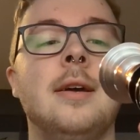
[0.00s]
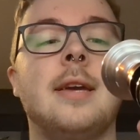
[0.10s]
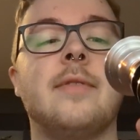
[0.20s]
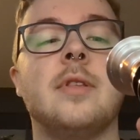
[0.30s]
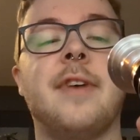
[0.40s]

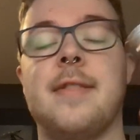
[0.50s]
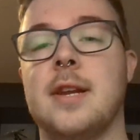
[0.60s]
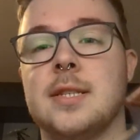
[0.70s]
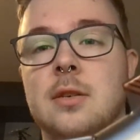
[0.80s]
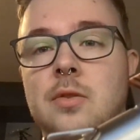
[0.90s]
Given the fact that
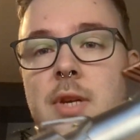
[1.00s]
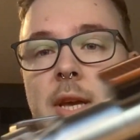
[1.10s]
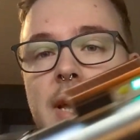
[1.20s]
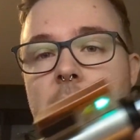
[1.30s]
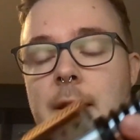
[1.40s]
it's an older
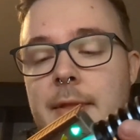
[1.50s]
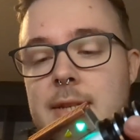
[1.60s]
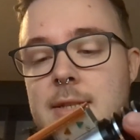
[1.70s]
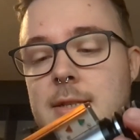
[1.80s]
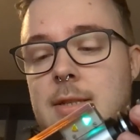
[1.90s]
kit and
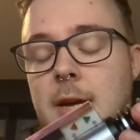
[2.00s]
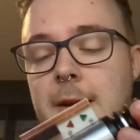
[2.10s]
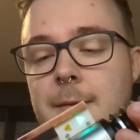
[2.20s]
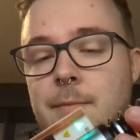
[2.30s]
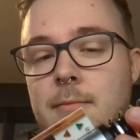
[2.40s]
there's
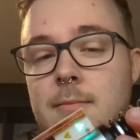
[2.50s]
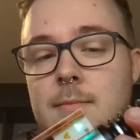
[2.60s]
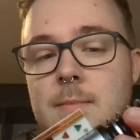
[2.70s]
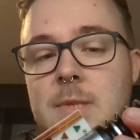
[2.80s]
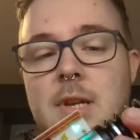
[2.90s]
kind
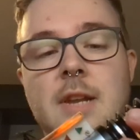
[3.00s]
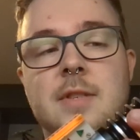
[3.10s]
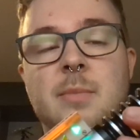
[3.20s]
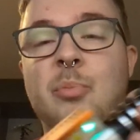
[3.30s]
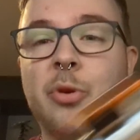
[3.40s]
of
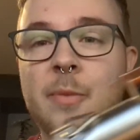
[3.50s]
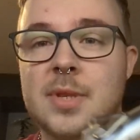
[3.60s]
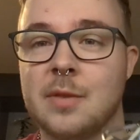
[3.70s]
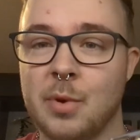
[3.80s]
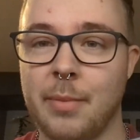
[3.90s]
some improvements
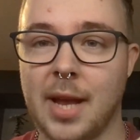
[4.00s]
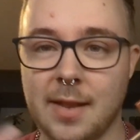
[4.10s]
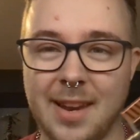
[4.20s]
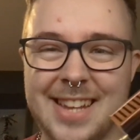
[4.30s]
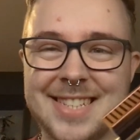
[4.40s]
that have been made in
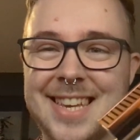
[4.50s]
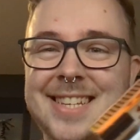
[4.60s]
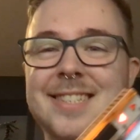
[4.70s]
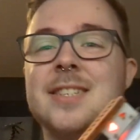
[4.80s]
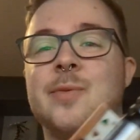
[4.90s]
the later
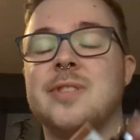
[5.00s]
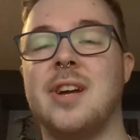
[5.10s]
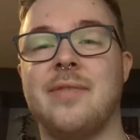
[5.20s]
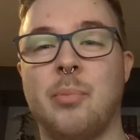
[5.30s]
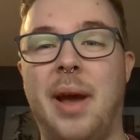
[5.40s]
kits, this was
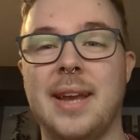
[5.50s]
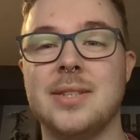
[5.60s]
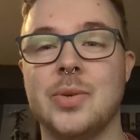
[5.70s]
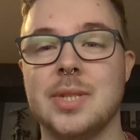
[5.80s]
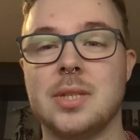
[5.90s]
kind of a pain
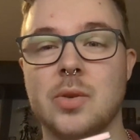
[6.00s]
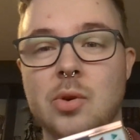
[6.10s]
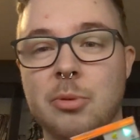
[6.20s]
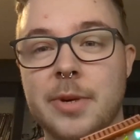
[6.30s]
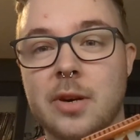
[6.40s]
to install,
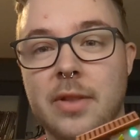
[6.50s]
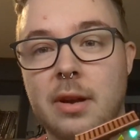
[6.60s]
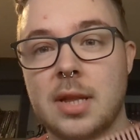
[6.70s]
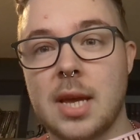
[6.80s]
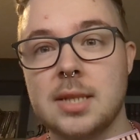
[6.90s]
but we got there
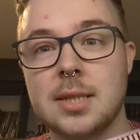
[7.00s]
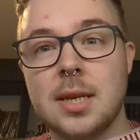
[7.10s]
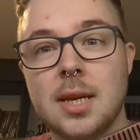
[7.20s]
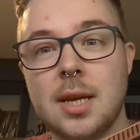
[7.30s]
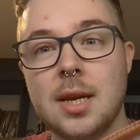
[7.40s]
in the end.
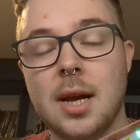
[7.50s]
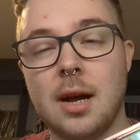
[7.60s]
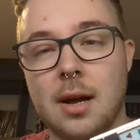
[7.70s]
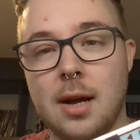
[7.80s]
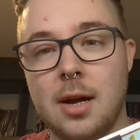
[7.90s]

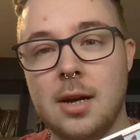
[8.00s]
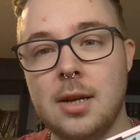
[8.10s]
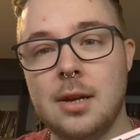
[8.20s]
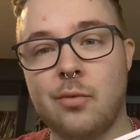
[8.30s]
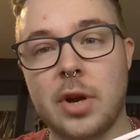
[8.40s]

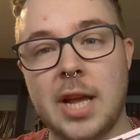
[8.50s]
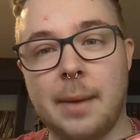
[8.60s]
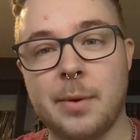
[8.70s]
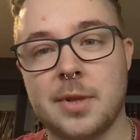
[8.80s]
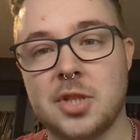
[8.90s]
Really
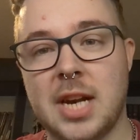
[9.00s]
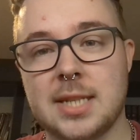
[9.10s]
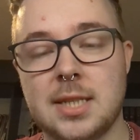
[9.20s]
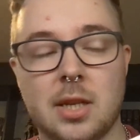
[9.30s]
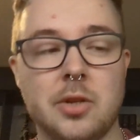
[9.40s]
happy with the
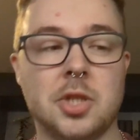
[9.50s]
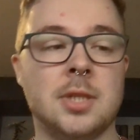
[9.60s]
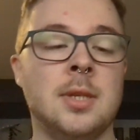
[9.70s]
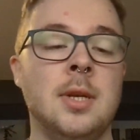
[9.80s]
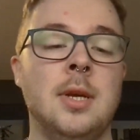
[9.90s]
chassis solution.